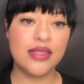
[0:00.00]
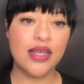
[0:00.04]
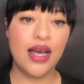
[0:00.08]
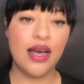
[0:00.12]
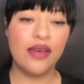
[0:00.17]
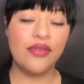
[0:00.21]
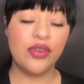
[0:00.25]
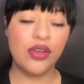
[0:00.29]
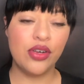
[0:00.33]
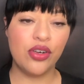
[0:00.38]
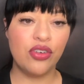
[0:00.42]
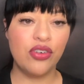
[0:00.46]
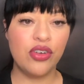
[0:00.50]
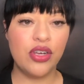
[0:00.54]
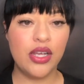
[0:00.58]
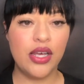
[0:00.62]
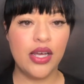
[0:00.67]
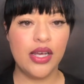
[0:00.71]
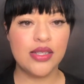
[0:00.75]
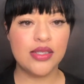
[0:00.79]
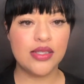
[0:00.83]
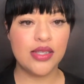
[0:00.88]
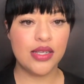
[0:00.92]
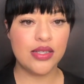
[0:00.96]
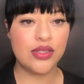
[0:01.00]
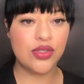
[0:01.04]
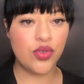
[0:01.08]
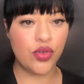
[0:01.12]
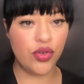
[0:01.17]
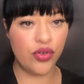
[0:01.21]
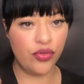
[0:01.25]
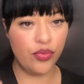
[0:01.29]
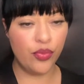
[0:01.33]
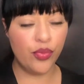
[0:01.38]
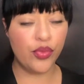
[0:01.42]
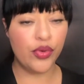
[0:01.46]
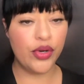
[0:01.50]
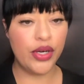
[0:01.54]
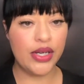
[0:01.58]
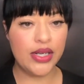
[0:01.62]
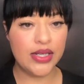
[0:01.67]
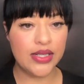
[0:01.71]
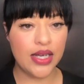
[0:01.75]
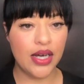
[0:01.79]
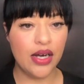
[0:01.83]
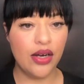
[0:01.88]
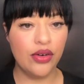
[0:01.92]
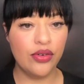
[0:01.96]
have ingredients that sort of
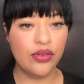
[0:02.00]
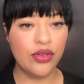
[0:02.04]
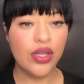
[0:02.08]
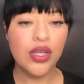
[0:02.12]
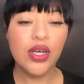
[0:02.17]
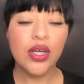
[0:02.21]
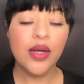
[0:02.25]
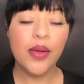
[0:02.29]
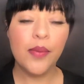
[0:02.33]
break down